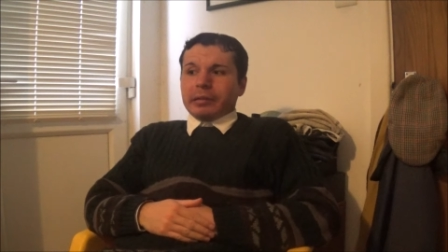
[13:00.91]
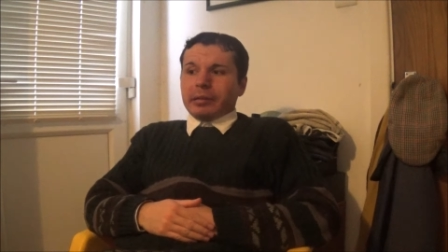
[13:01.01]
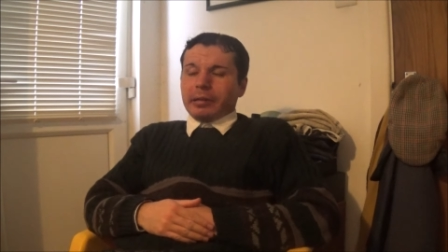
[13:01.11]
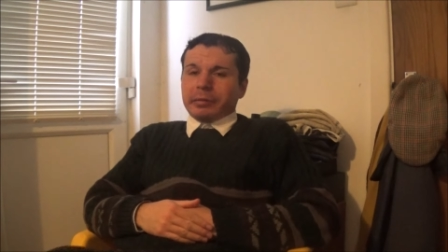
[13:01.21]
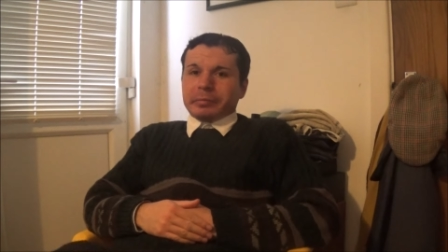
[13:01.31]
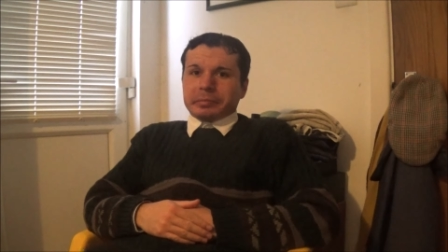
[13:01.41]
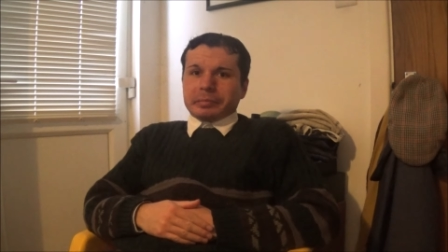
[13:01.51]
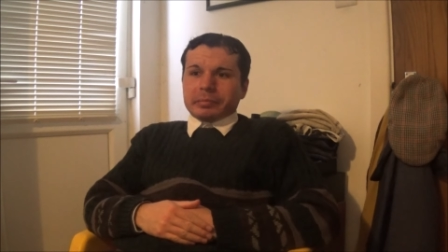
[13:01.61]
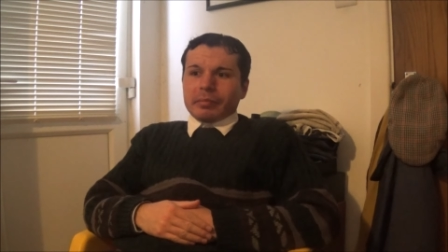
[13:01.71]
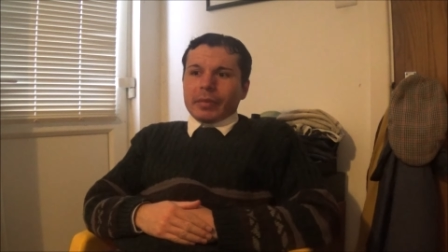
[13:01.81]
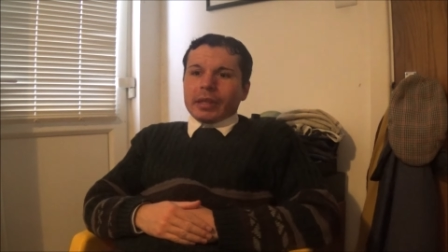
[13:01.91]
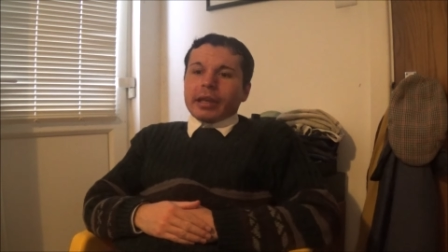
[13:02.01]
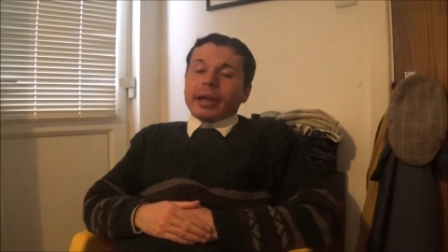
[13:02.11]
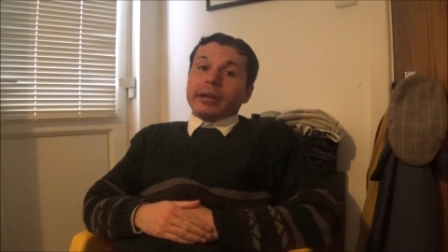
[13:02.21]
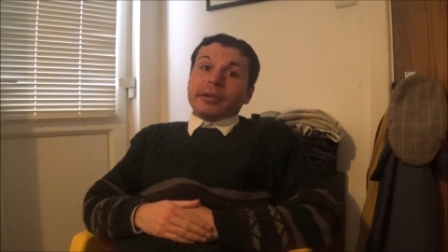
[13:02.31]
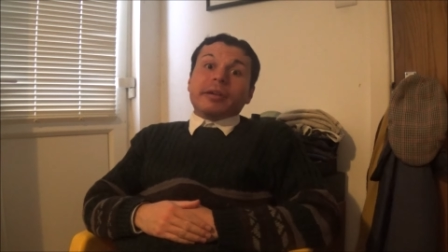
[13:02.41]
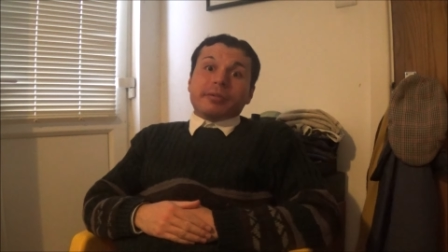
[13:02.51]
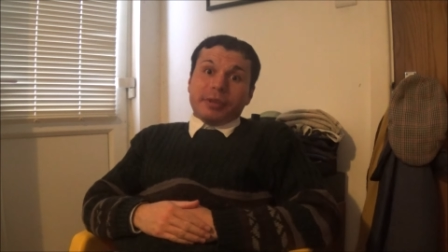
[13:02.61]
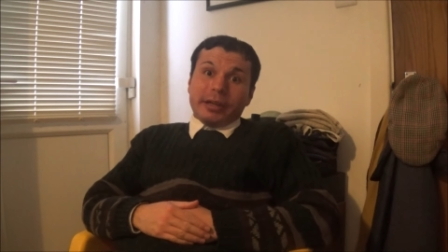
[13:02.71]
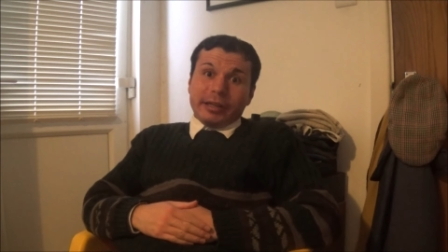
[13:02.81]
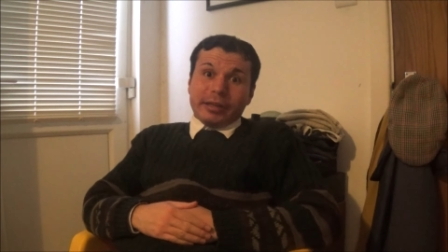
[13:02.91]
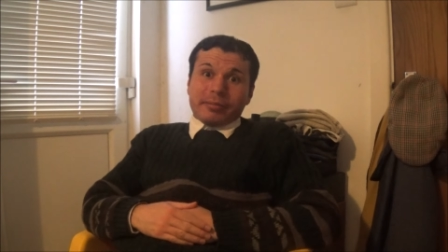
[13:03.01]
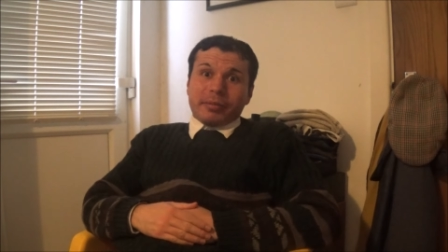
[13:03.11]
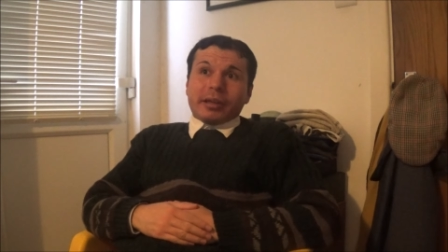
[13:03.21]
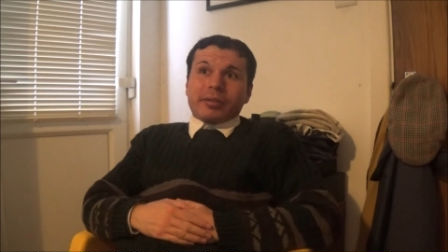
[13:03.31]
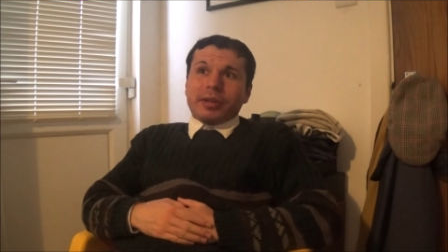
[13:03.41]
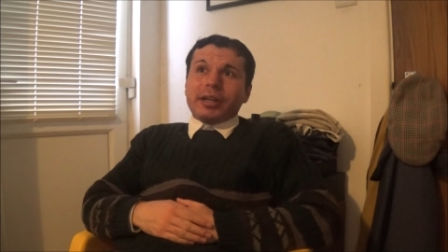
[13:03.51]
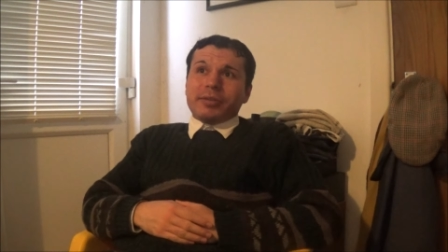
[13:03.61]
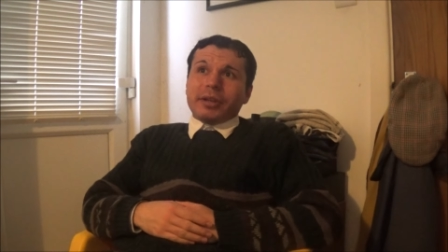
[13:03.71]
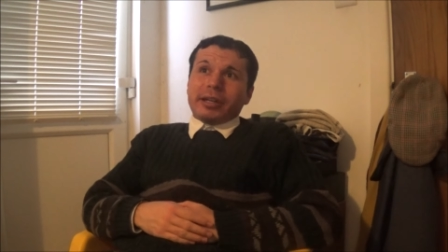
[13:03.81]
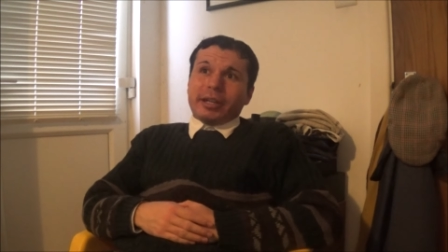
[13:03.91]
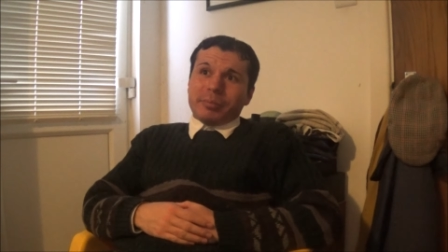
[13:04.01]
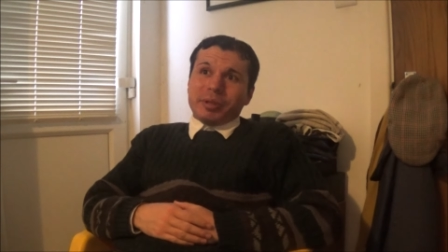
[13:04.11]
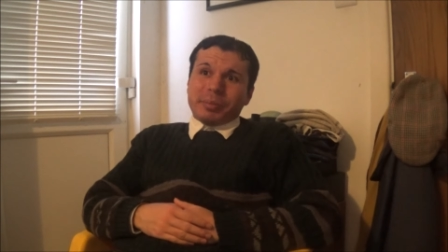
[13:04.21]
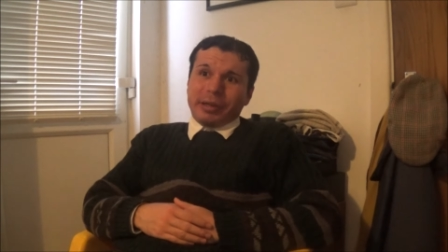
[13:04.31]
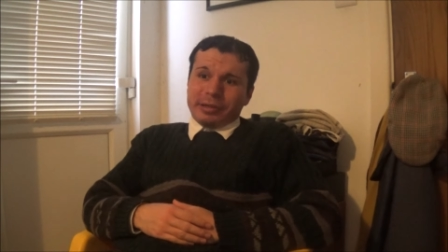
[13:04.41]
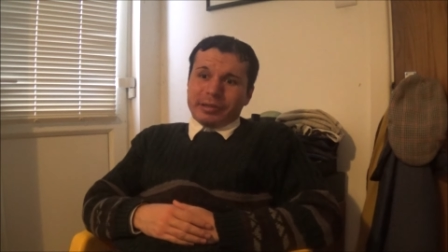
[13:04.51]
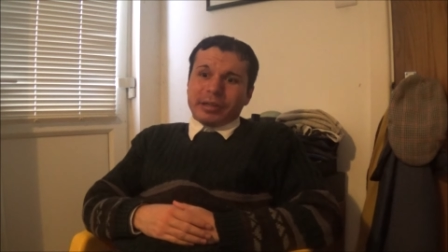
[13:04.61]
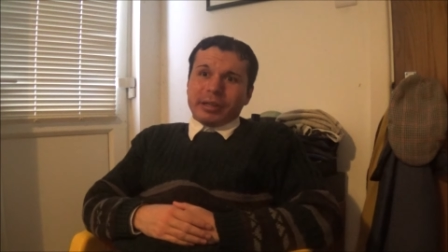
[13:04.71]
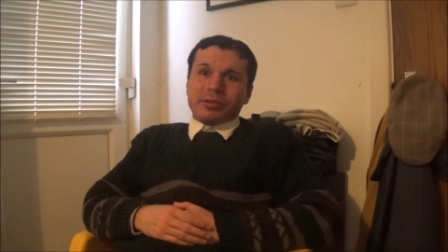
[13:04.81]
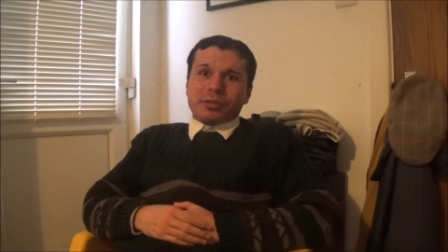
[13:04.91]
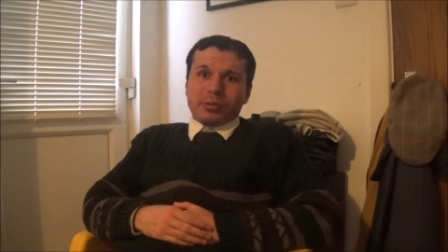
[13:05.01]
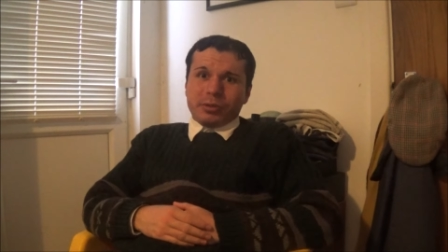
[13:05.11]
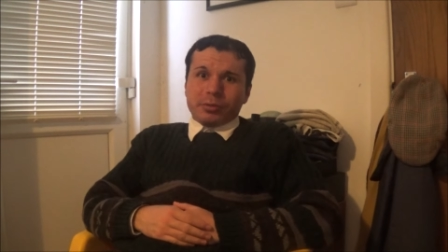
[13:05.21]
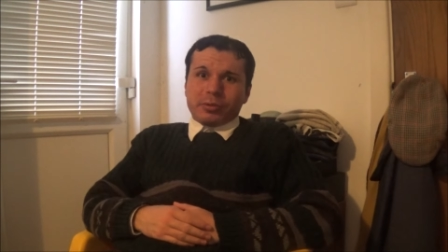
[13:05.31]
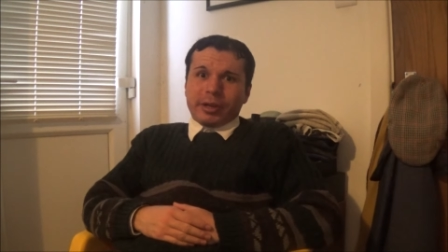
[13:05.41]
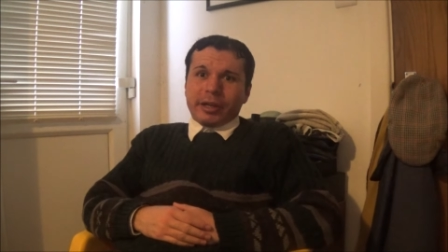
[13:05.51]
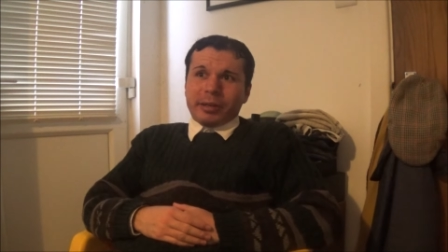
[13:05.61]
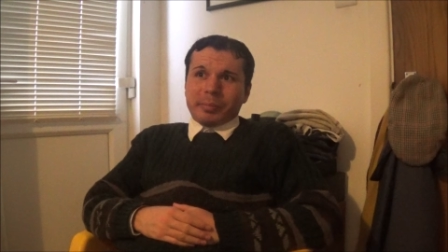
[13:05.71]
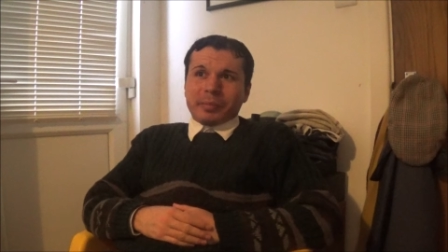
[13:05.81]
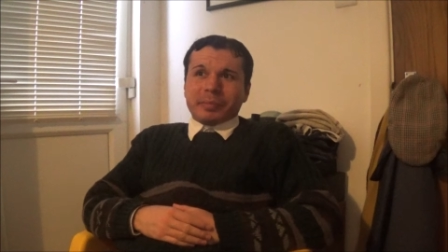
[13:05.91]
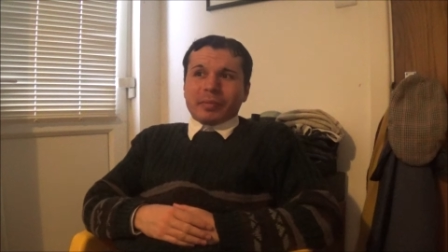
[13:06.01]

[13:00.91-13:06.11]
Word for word: you know. And very, very, very happy birthday to you, Graham.